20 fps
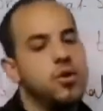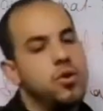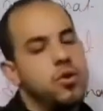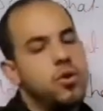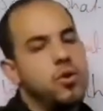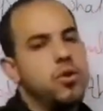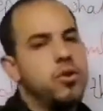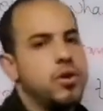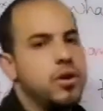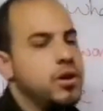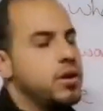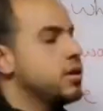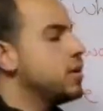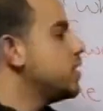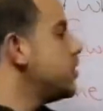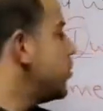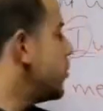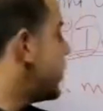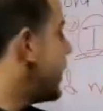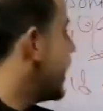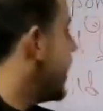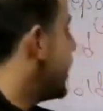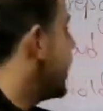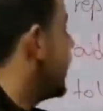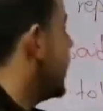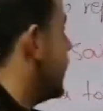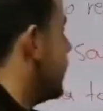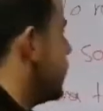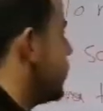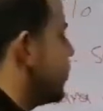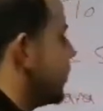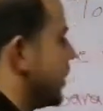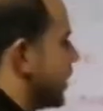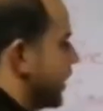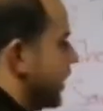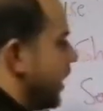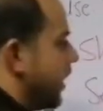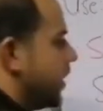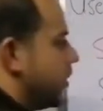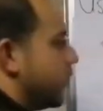or you can leave it.
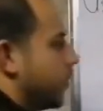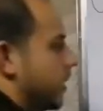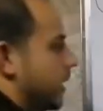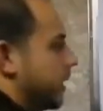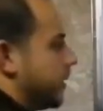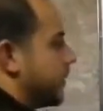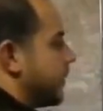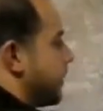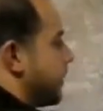Okay, anyway,